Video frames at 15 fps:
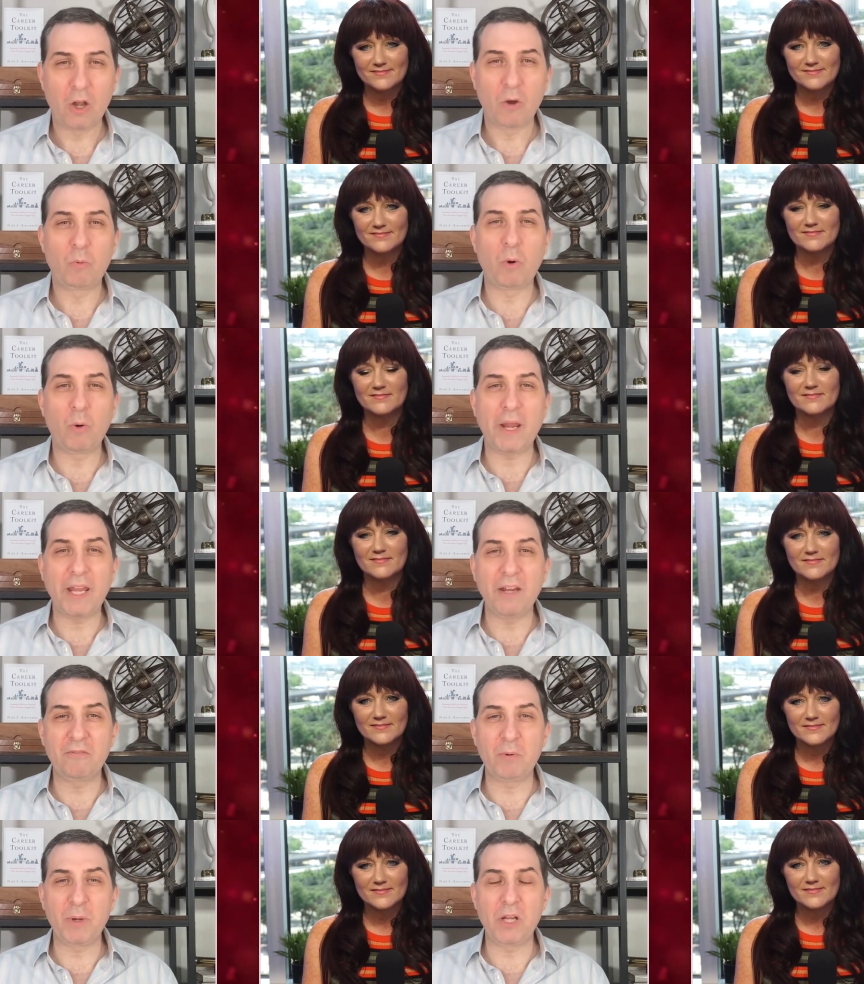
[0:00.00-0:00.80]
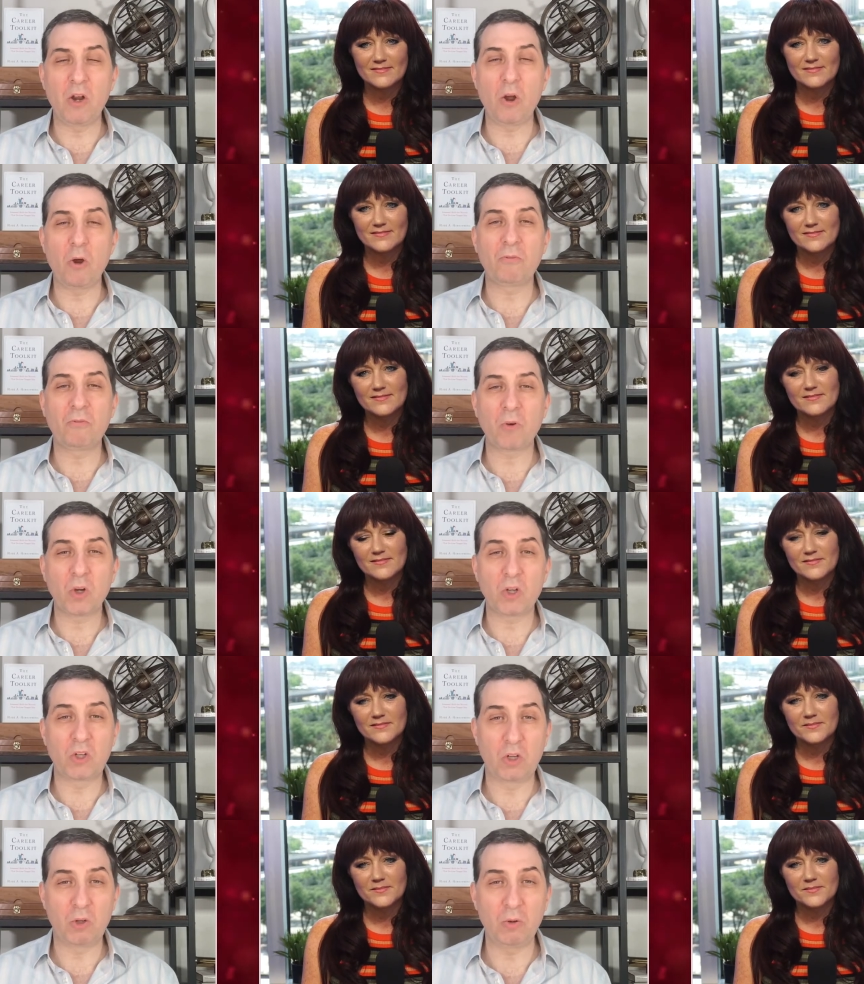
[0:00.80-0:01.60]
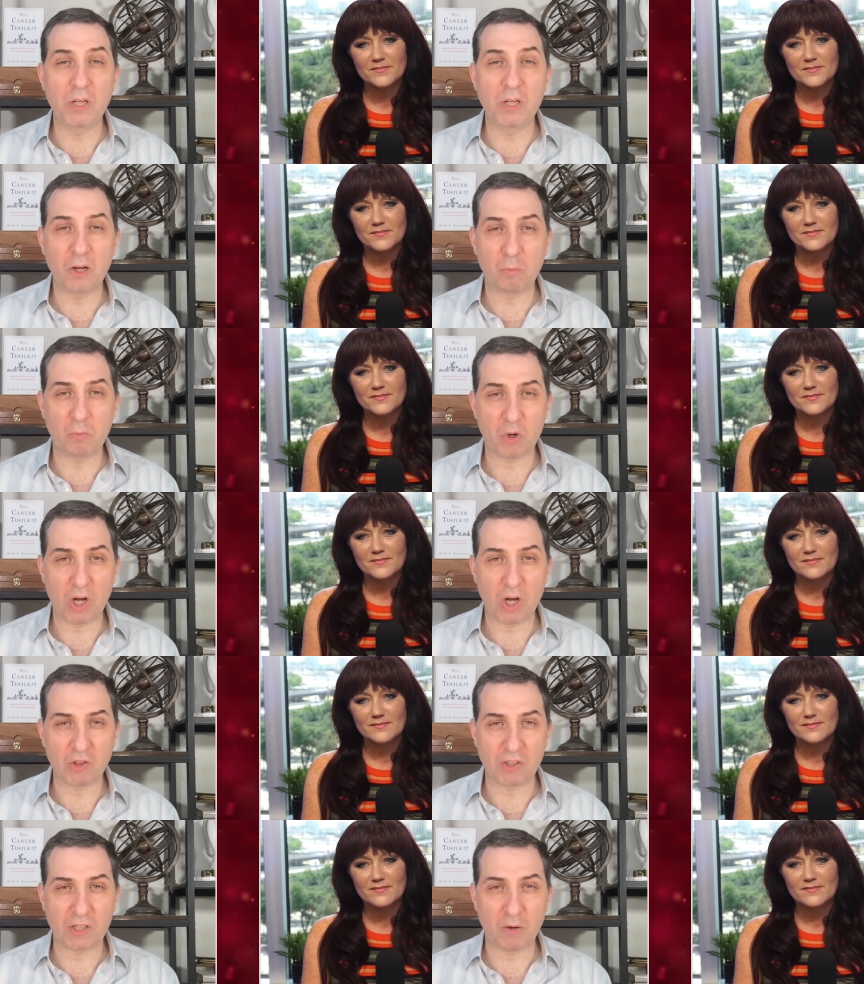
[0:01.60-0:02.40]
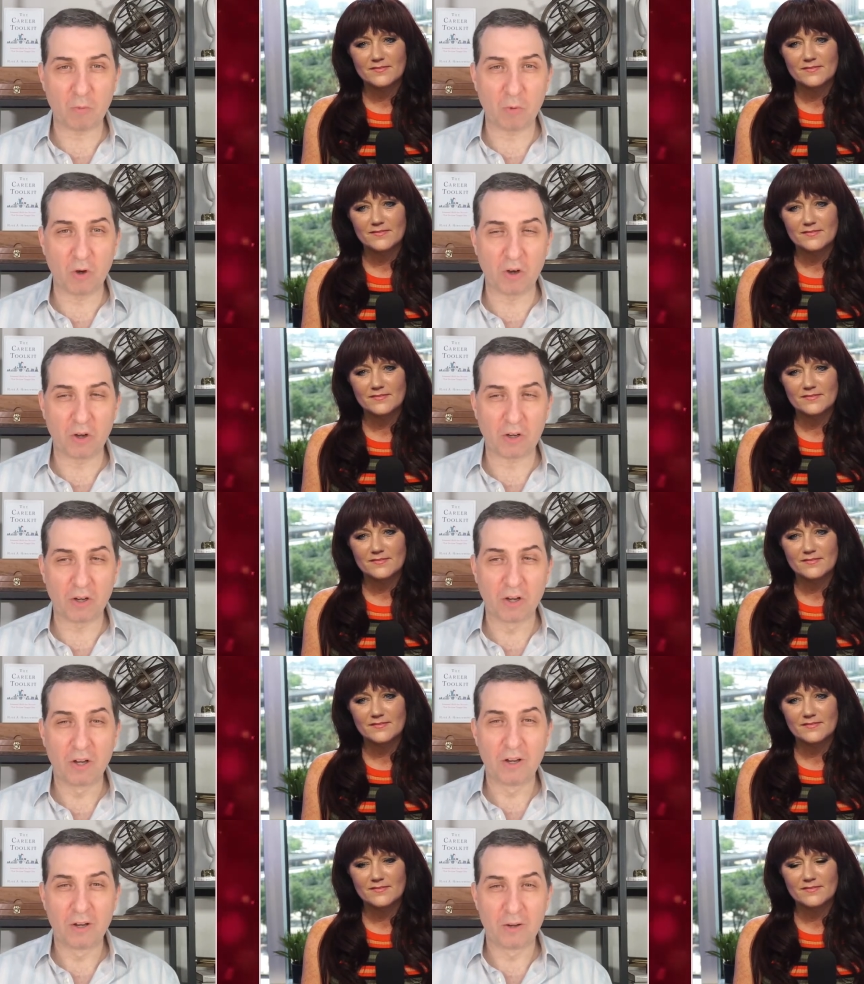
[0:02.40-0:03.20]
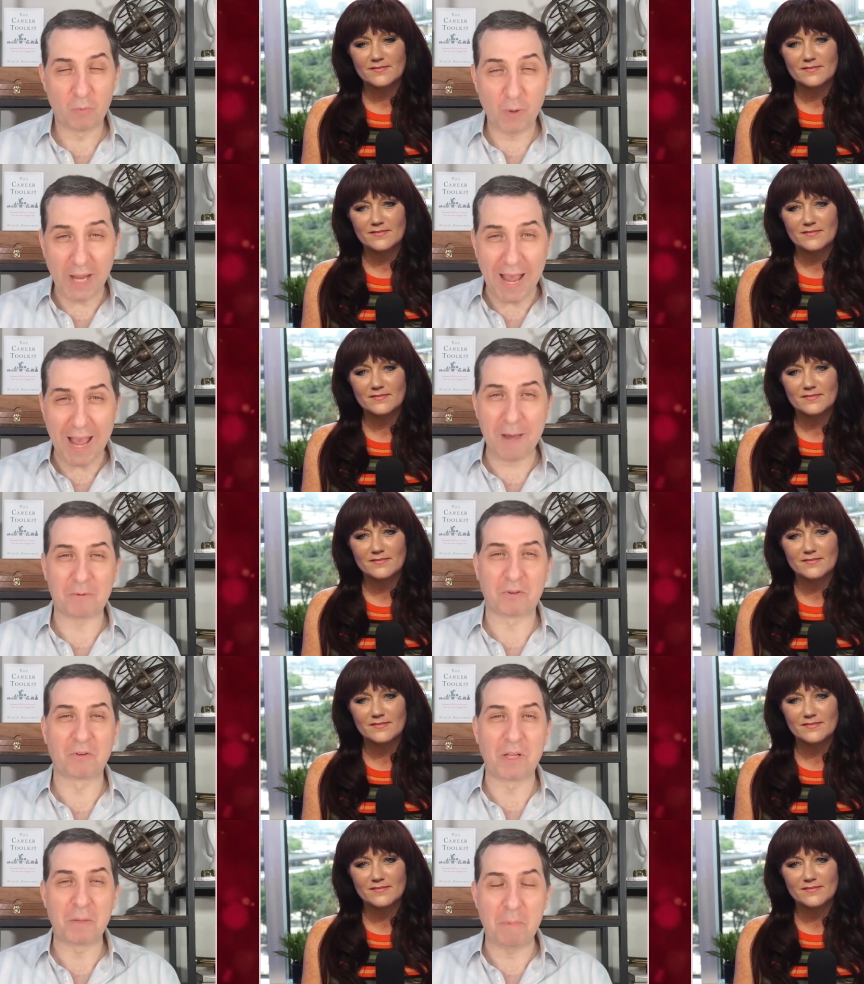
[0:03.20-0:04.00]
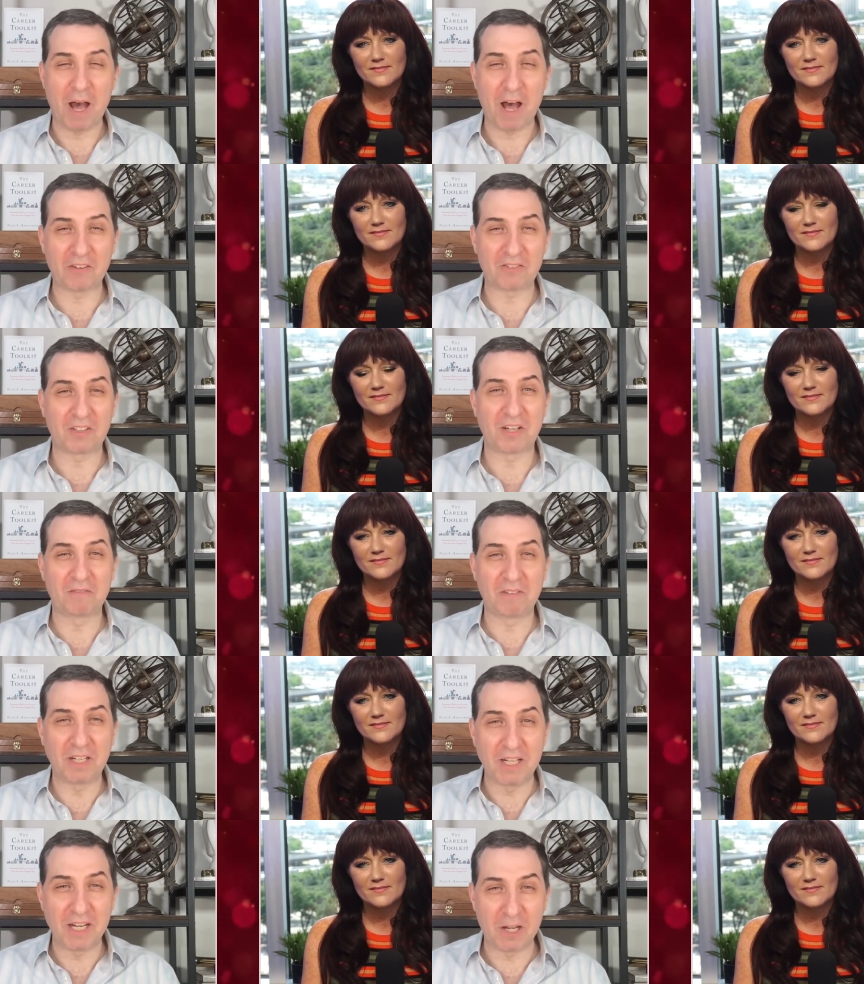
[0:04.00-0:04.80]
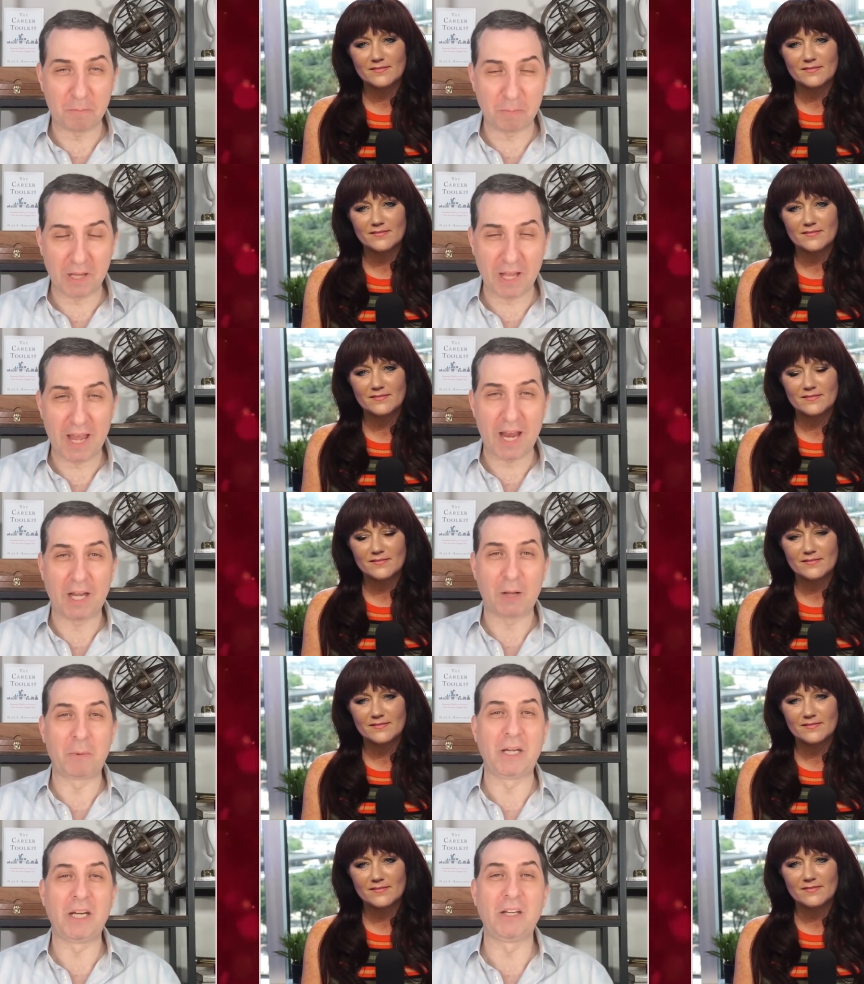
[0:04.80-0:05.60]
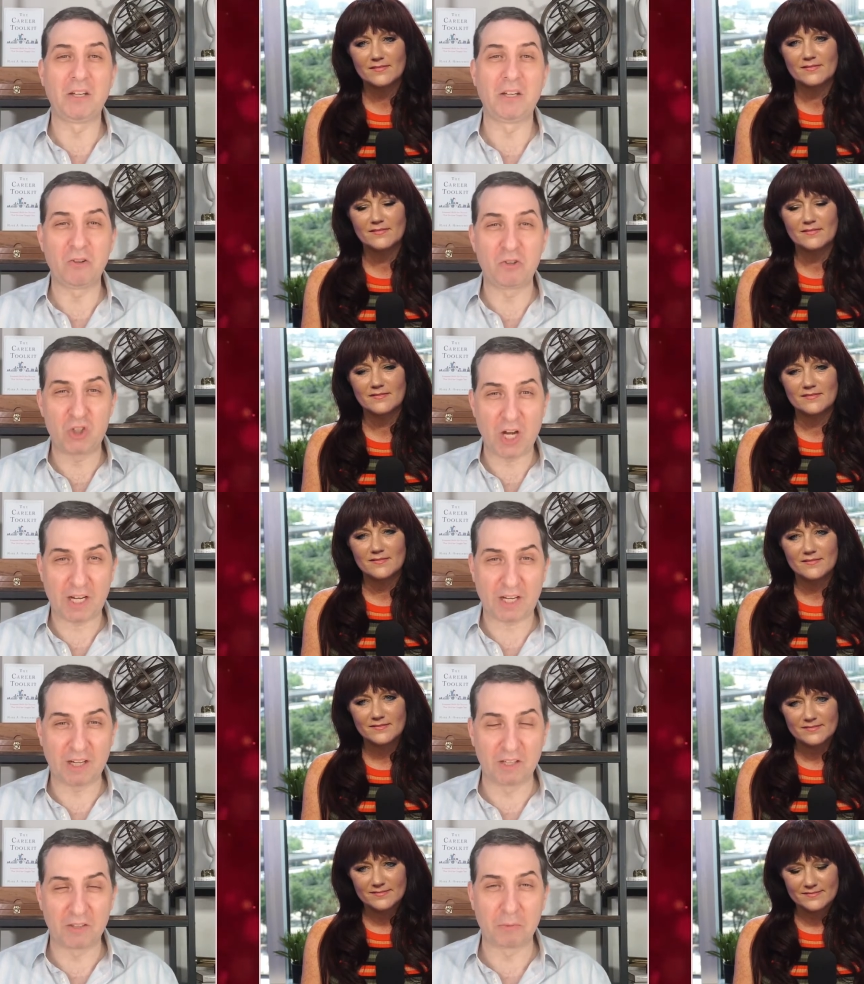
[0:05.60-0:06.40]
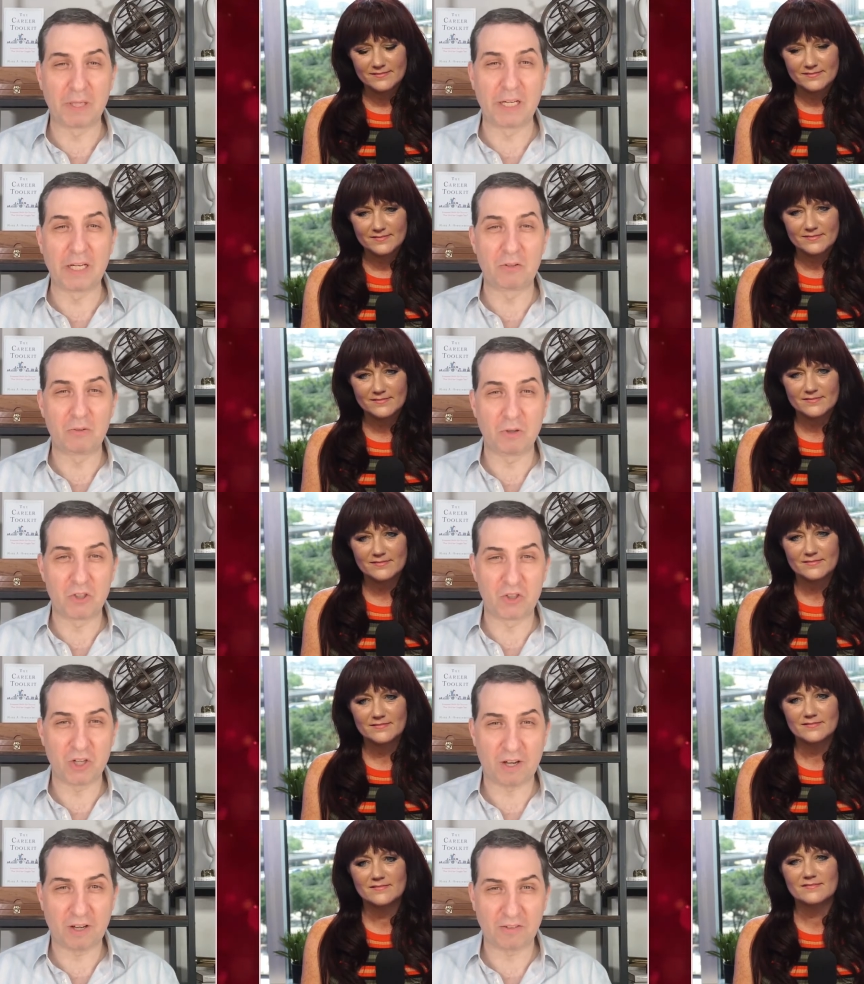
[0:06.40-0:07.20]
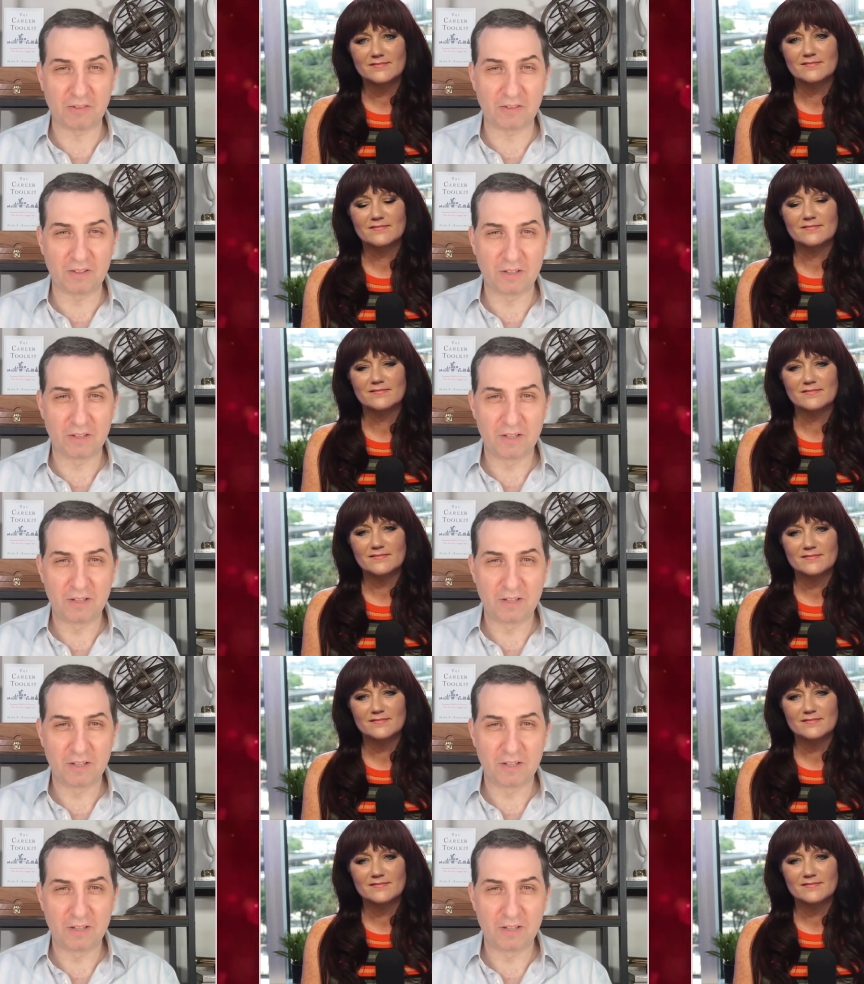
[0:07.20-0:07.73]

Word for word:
Speaker 1: Well, if we know for a two-year project at work, we absolutely positively need a plan, and we need to do check-ins, we need to adjust.